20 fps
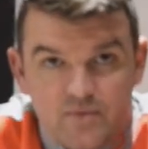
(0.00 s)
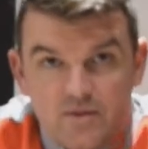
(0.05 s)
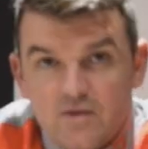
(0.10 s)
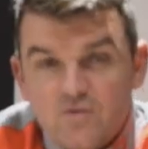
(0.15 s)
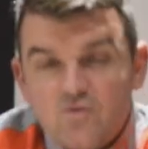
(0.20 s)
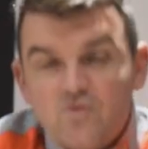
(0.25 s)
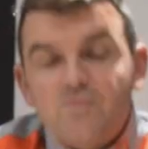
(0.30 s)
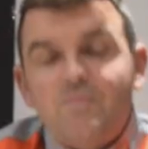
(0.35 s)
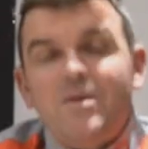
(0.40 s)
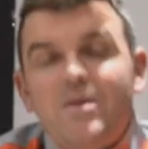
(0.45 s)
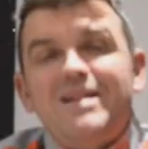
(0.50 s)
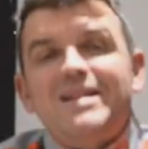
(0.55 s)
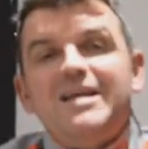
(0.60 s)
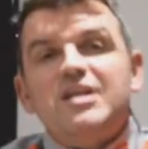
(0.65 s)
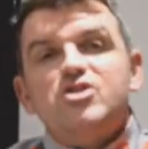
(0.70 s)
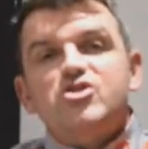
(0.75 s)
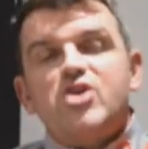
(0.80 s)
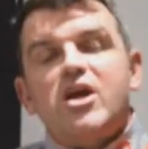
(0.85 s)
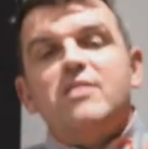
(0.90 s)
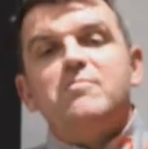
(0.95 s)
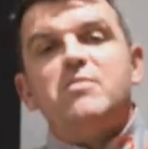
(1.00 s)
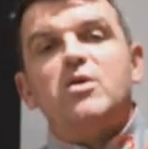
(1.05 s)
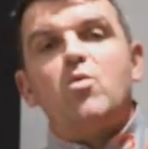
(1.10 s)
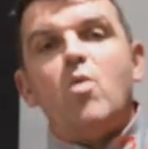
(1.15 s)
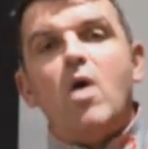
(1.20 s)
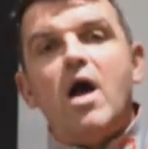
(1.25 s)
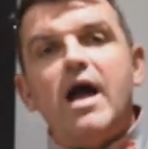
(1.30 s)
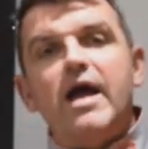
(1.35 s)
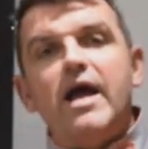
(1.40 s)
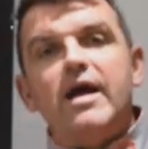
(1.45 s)
So it's a bit like Jerry
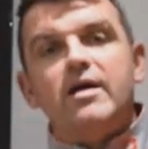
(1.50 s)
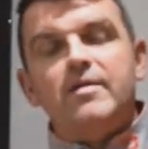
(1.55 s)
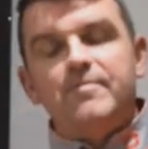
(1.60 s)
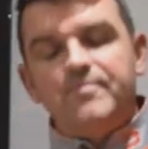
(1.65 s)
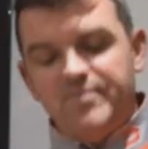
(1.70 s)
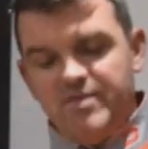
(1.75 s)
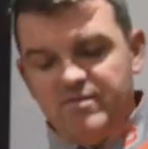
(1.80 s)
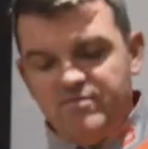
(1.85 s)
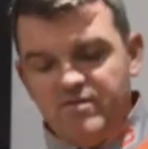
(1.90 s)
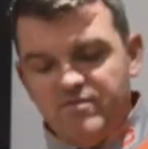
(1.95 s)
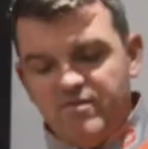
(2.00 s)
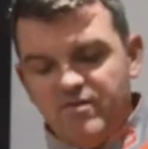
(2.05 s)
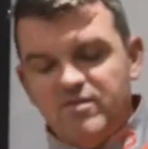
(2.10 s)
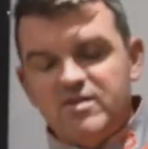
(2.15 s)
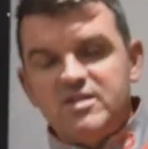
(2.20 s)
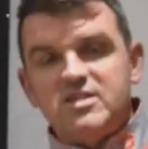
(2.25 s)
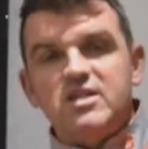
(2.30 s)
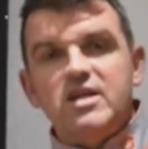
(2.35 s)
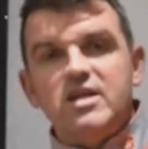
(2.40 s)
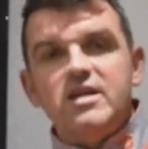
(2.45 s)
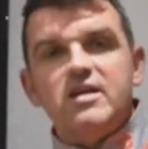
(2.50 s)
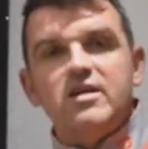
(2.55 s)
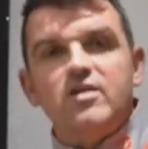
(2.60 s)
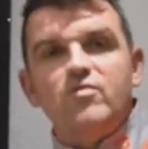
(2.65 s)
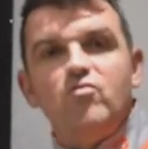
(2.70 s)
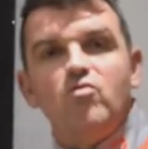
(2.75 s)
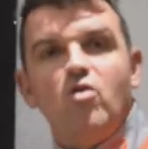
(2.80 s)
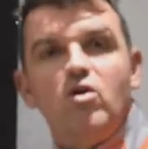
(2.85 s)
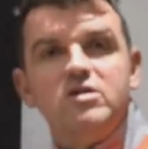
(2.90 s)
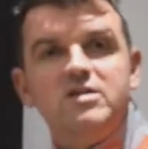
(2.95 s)
Maguire, if you've ever seen it,
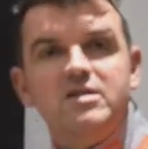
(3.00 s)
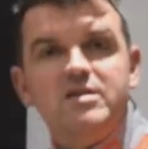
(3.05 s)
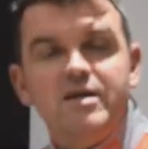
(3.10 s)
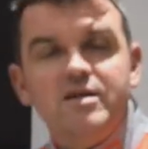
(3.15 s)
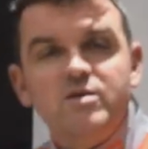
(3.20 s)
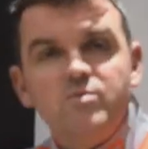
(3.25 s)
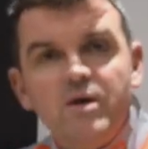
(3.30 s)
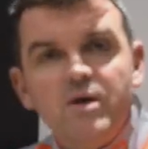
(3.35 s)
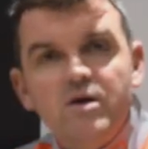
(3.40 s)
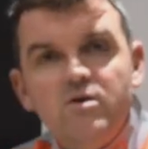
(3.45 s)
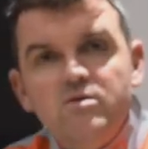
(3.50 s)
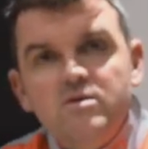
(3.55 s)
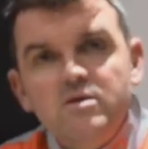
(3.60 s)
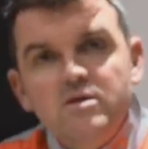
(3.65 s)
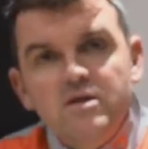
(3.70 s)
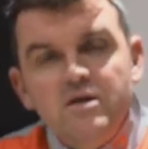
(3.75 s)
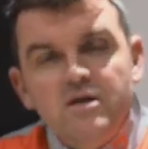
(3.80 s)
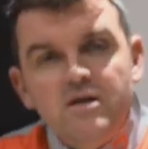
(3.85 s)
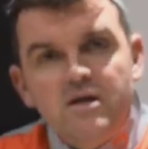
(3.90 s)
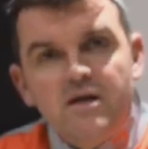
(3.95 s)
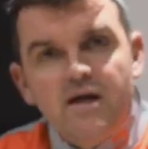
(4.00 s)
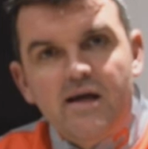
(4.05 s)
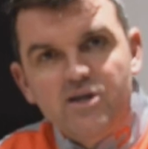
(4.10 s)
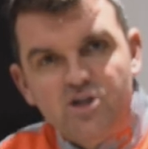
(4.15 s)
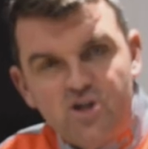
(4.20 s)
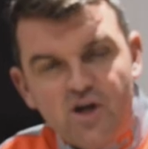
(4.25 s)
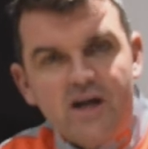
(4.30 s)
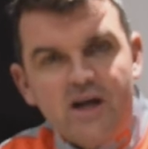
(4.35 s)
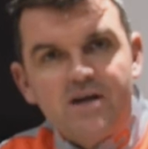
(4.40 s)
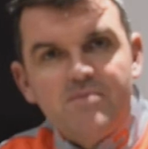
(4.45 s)
and Rod Tidwell. And
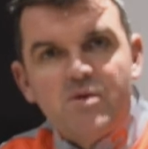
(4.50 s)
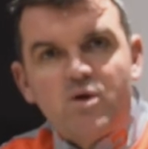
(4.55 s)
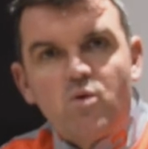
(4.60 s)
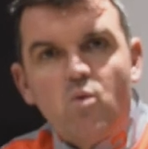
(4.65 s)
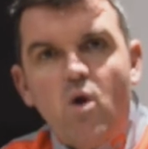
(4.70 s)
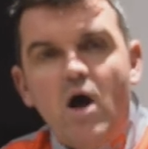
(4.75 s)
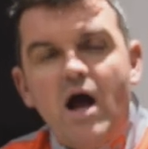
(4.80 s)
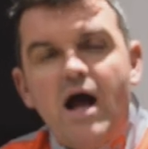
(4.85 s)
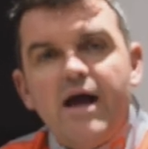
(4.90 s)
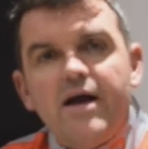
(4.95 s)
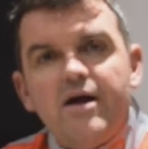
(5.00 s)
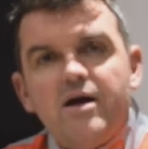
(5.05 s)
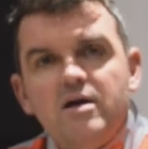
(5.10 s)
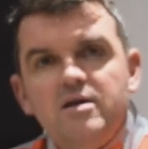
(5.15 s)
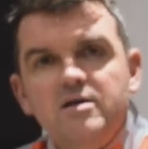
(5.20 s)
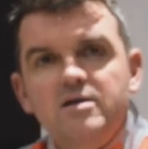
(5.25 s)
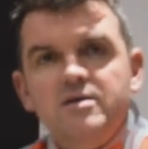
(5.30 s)
Jerry Maguire